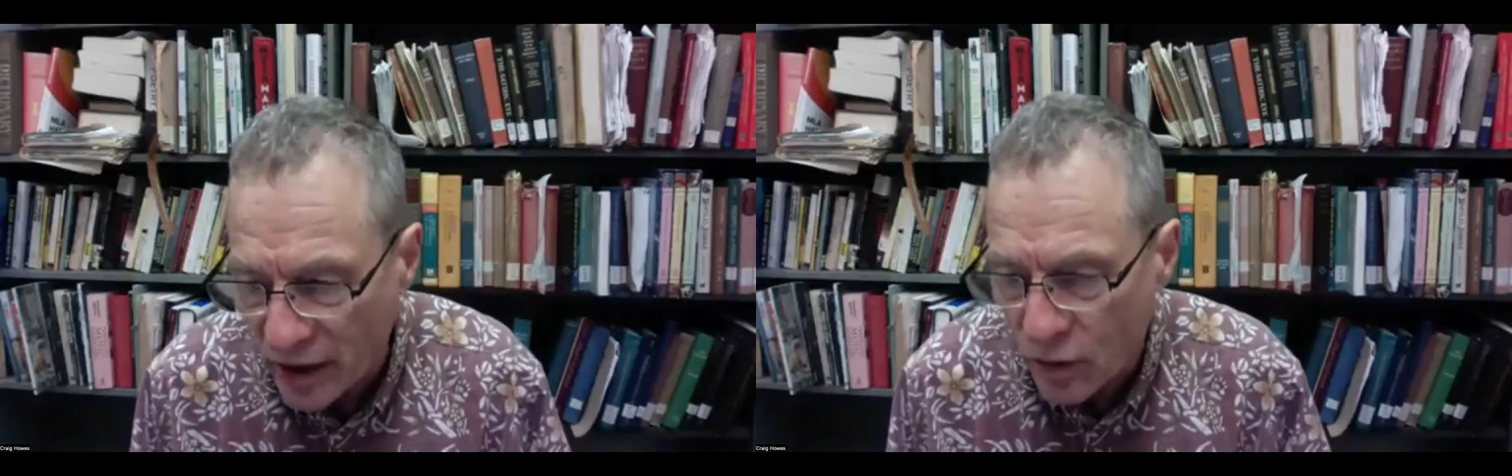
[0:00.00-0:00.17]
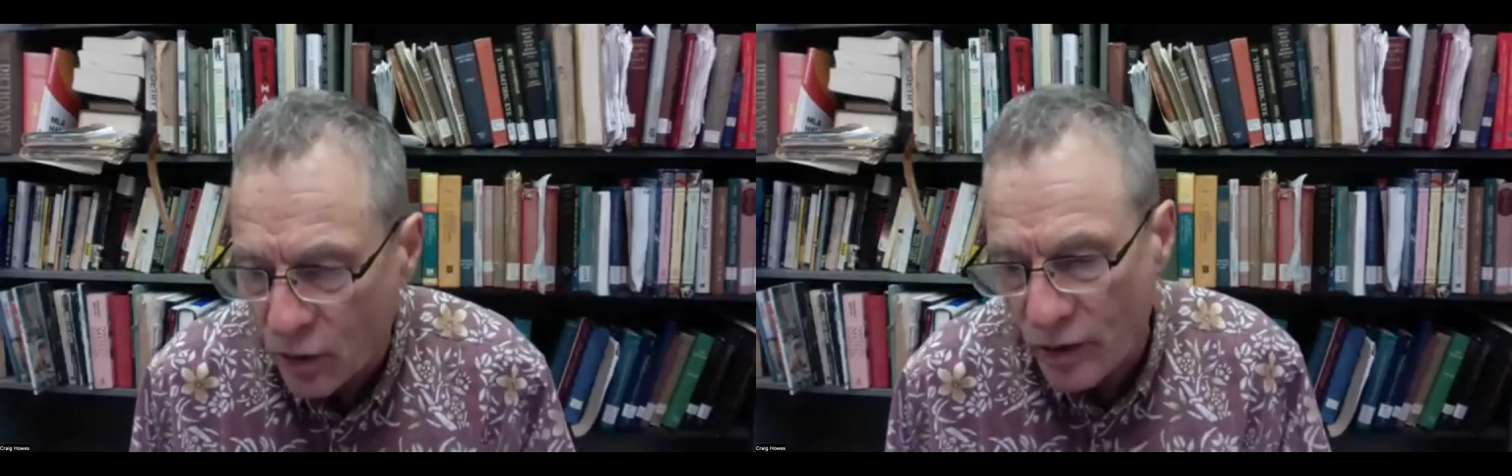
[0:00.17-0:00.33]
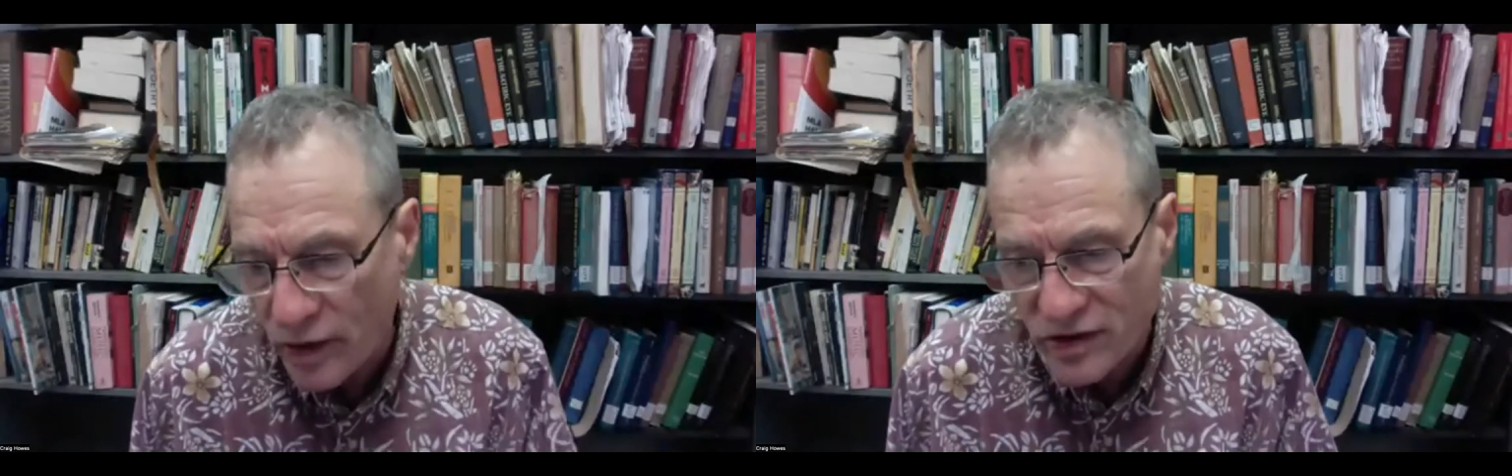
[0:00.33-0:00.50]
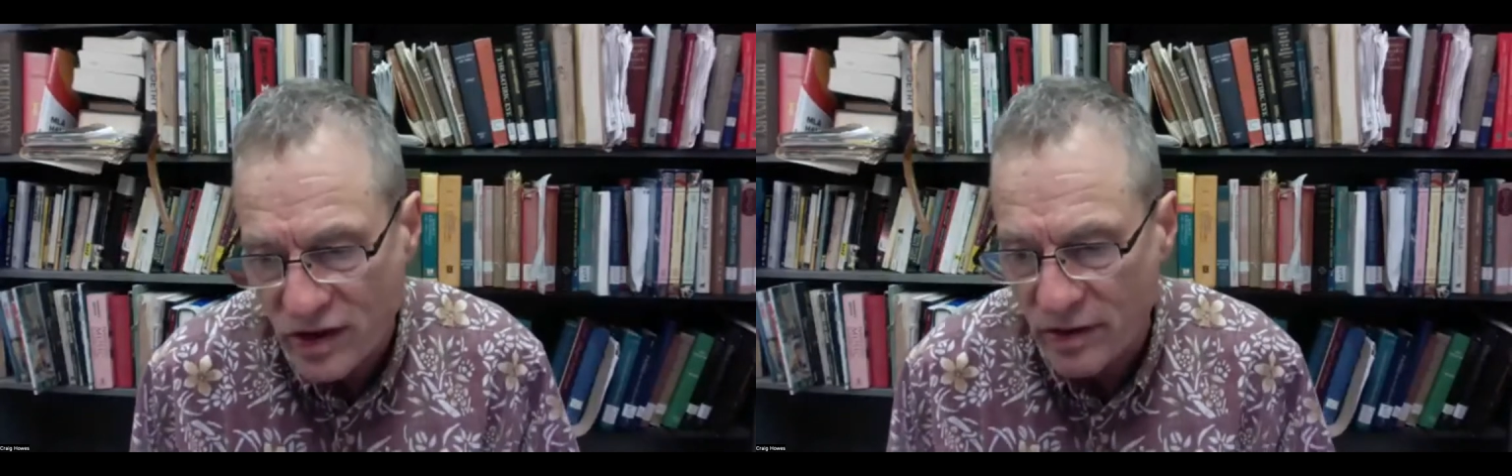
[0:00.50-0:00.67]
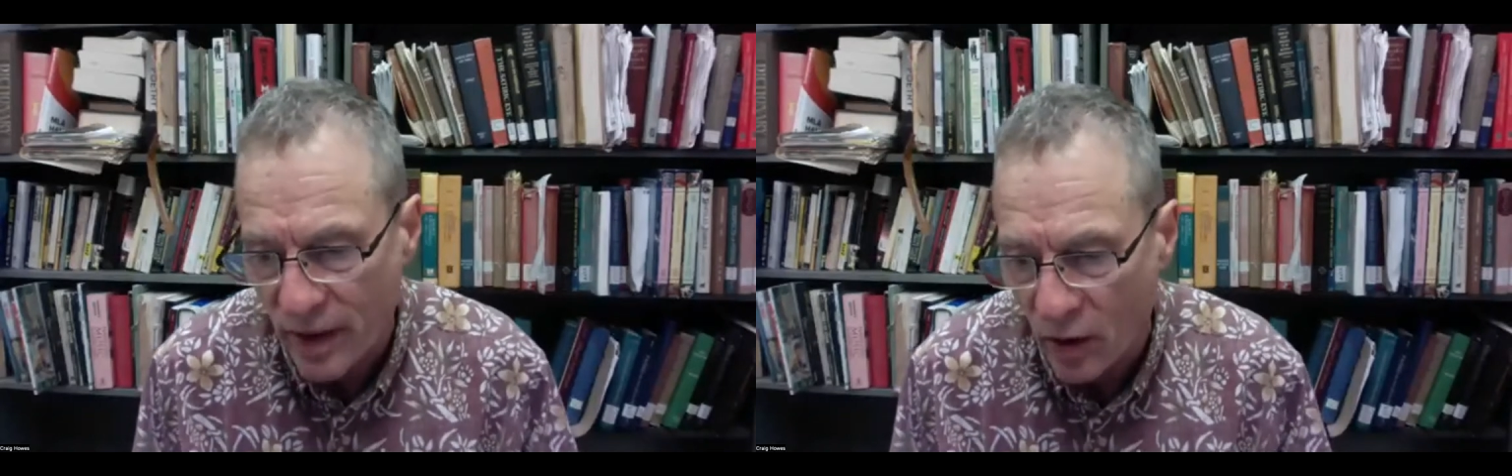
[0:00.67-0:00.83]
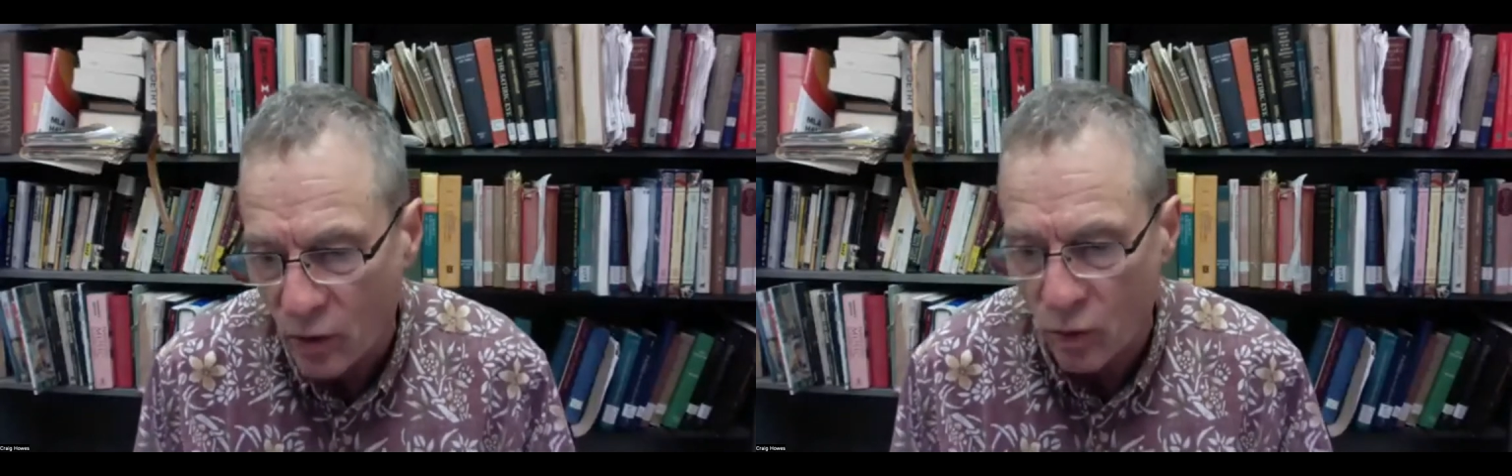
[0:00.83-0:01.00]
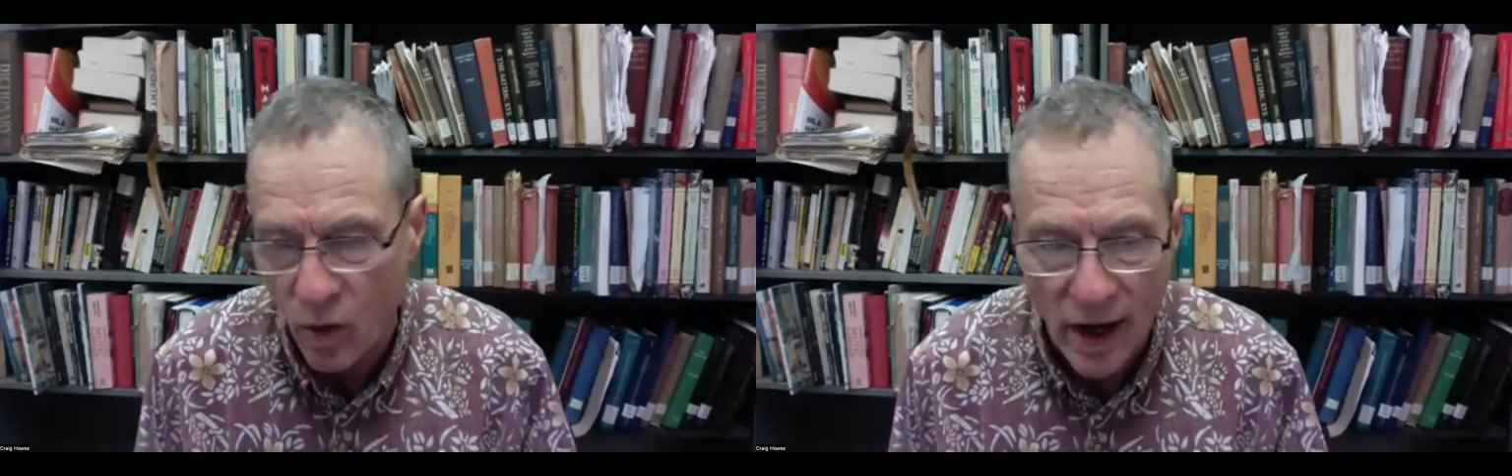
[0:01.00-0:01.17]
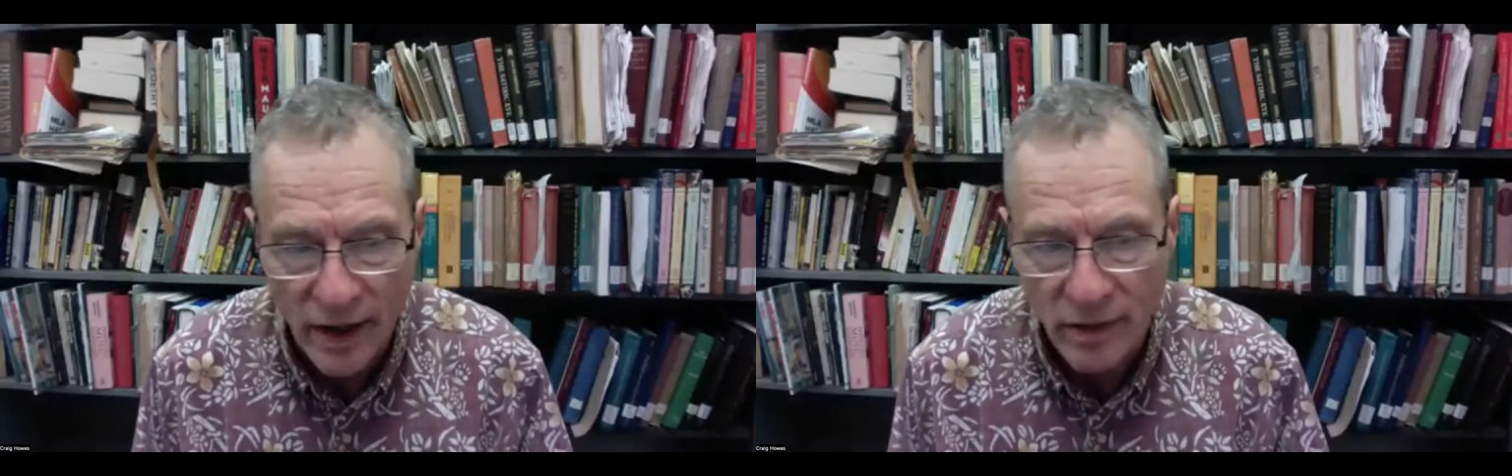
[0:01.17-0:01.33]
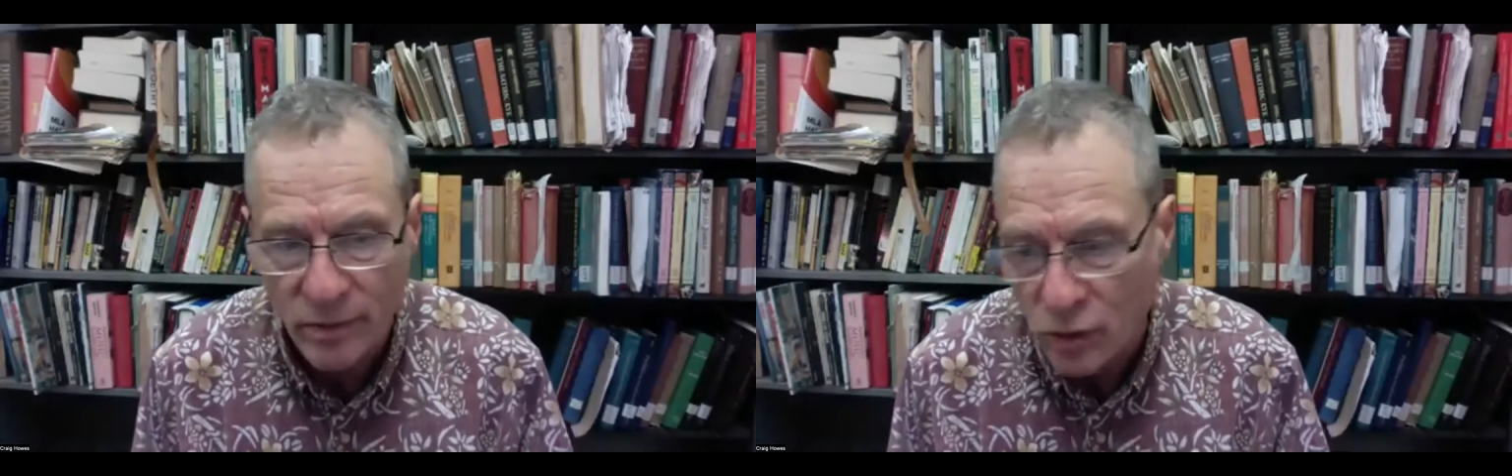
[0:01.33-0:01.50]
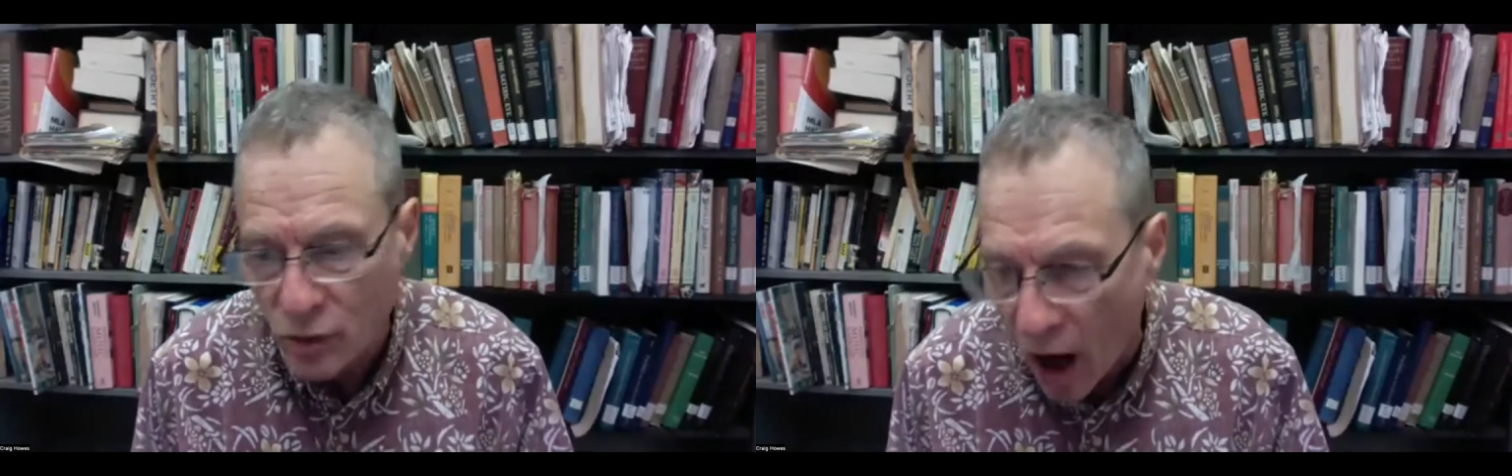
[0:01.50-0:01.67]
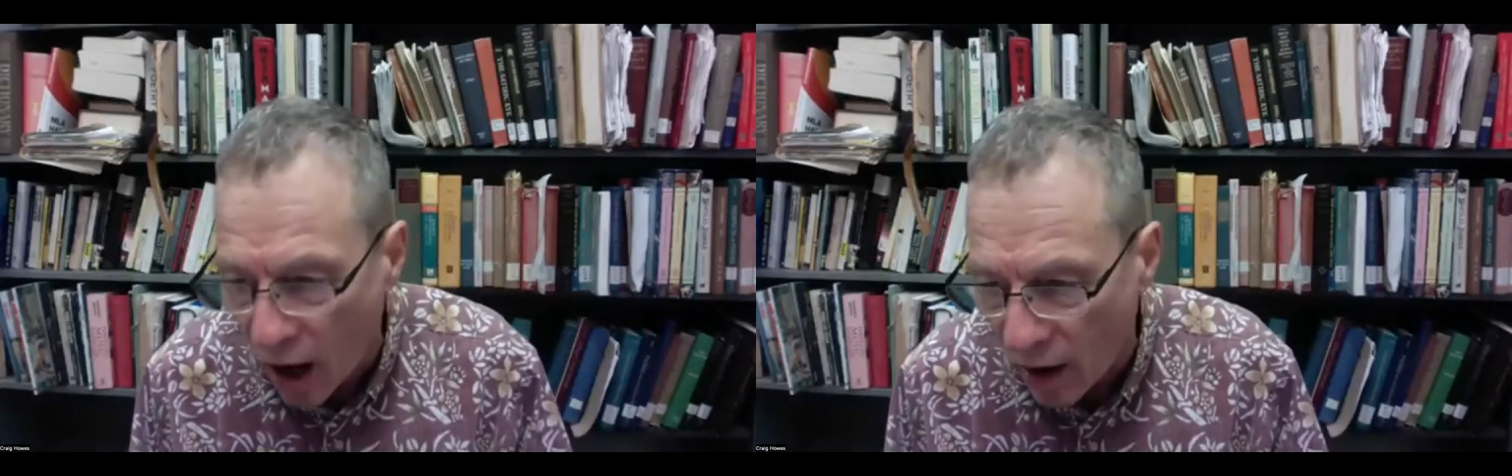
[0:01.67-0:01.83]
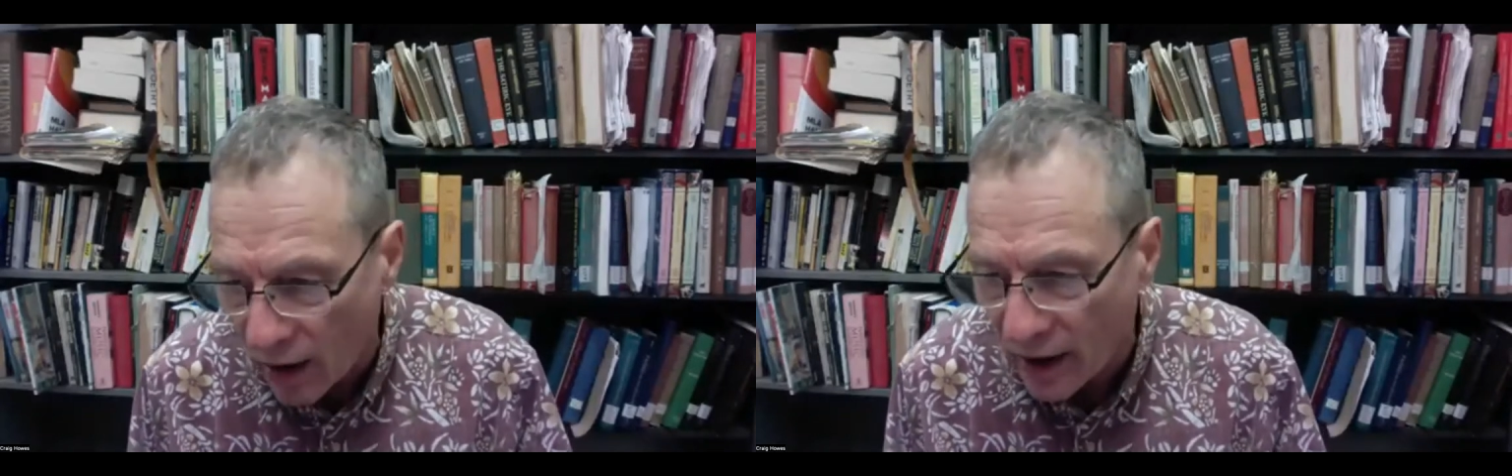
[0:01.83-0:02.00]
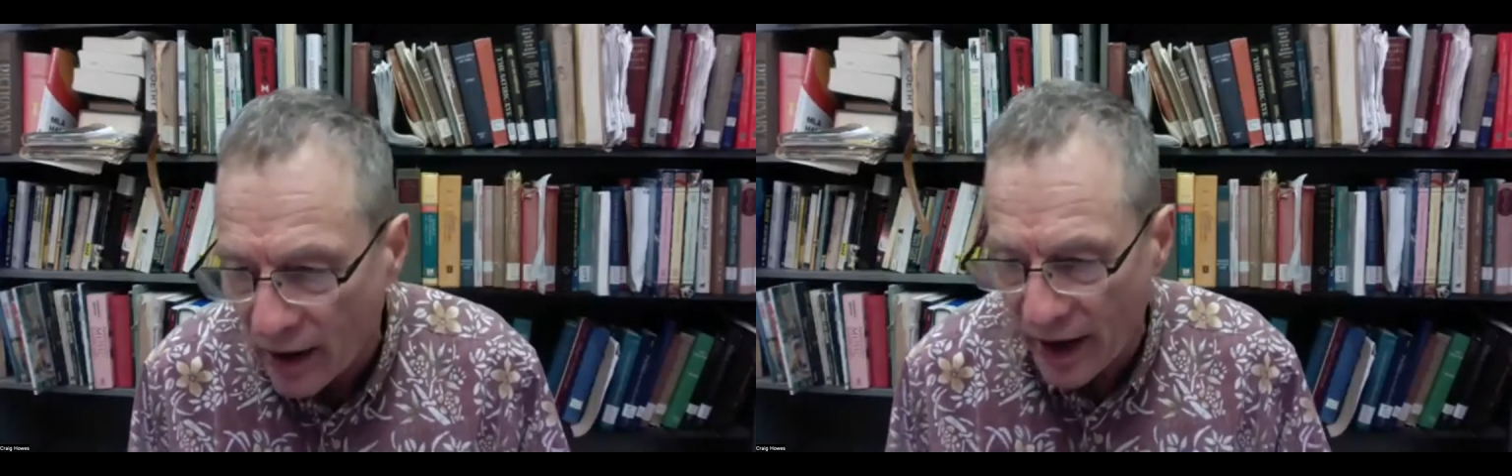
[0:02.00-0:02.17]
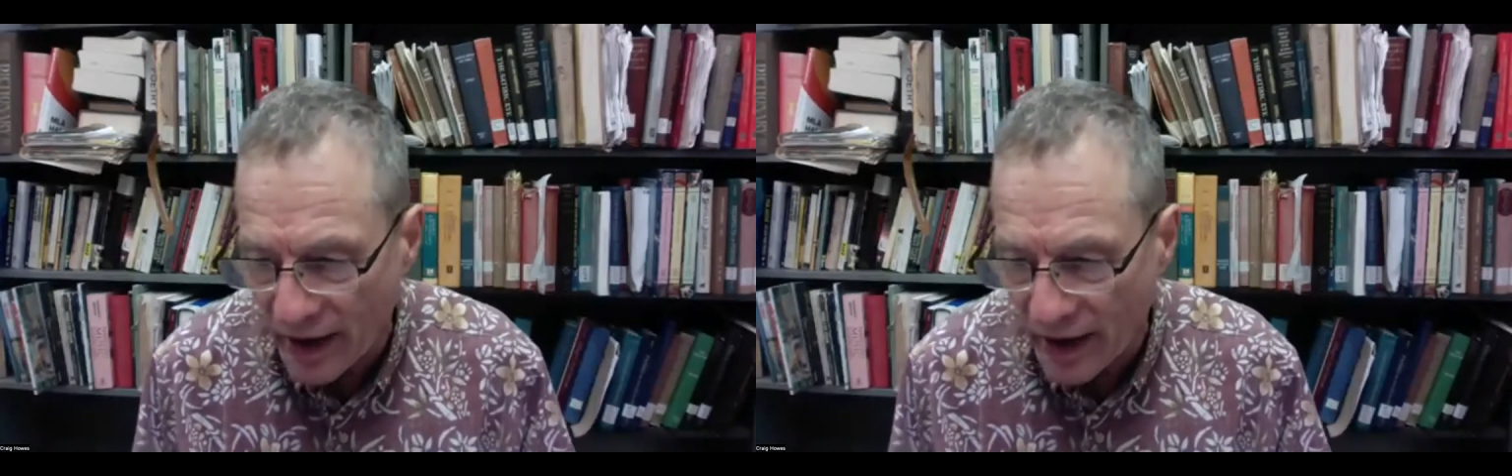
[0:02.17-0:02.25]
or is it about Ryan Bergara